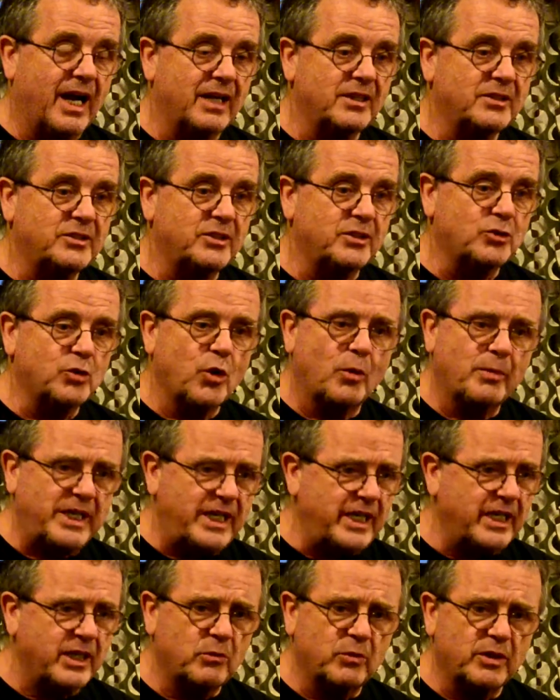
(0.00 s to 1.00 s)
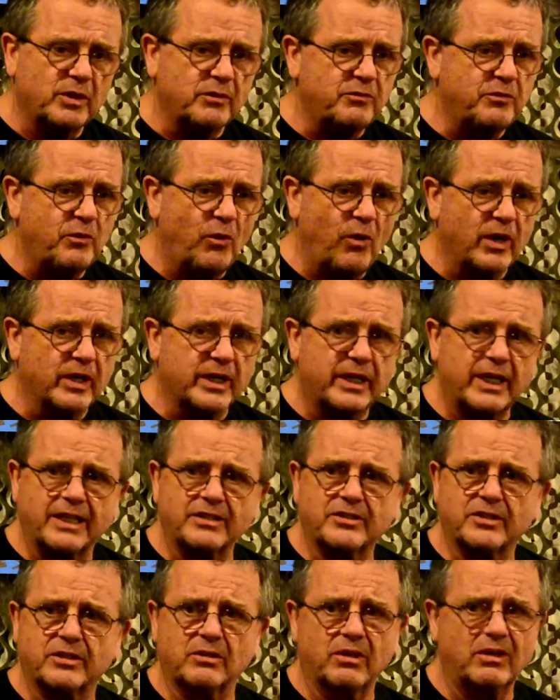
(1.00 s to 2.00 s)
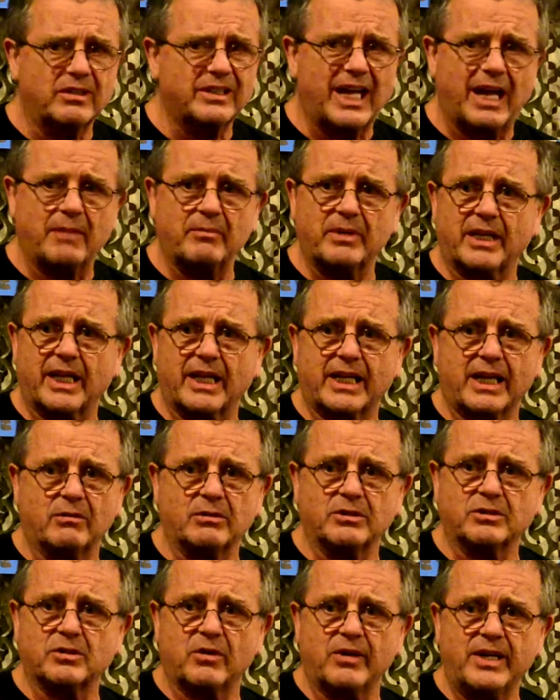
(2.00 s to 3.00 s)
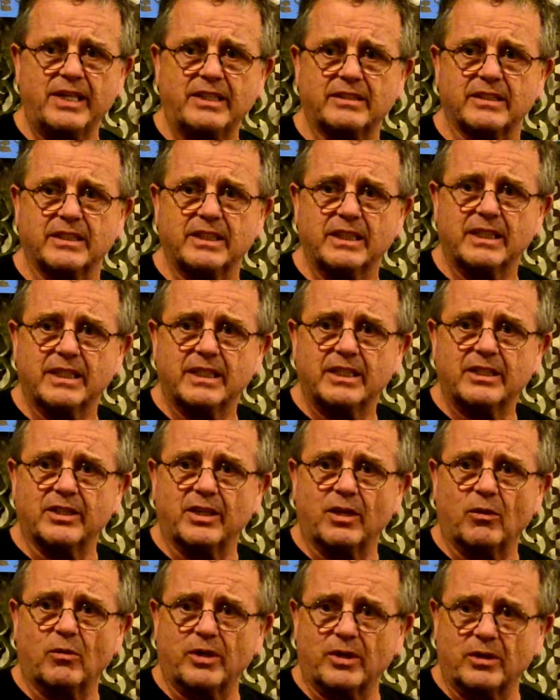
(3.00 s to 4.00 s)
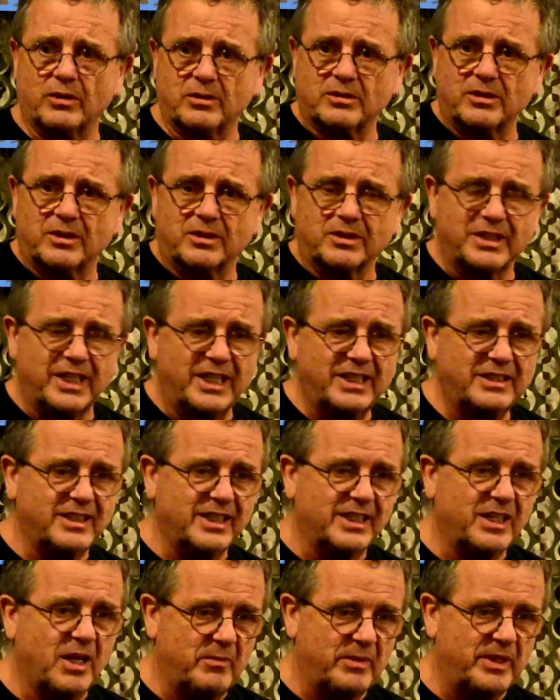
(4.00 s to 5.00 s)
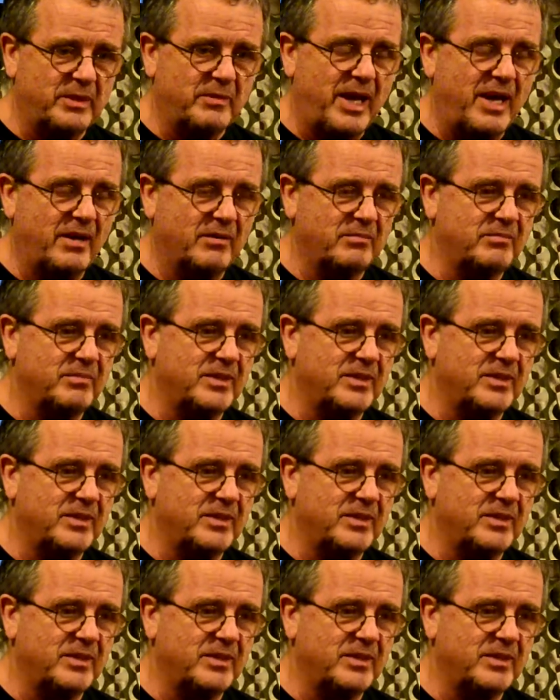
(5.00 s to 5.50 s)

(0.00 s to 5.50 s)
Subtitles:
She saw me eating with a fork, and she looked at me like I was crazy. You know, one of those little things that come in the